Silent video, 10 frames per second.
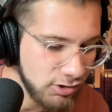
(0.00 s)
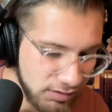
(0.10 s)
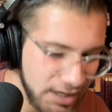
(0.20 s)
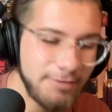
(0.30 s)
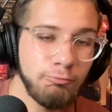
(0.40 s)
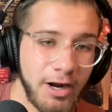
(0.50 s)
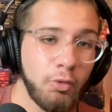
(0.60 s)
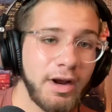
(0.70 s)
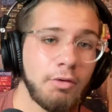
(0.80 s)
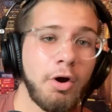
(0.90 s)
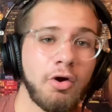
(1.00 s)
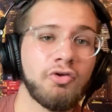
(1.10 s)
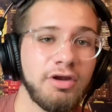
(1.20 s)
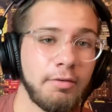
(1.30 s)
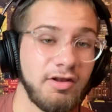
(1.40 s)
team will win a World
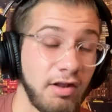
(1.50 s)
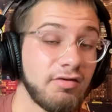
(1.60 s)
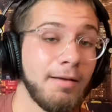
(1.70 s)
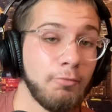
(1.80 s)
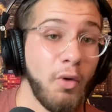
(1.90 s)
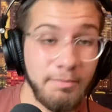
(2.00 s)
Series at some point.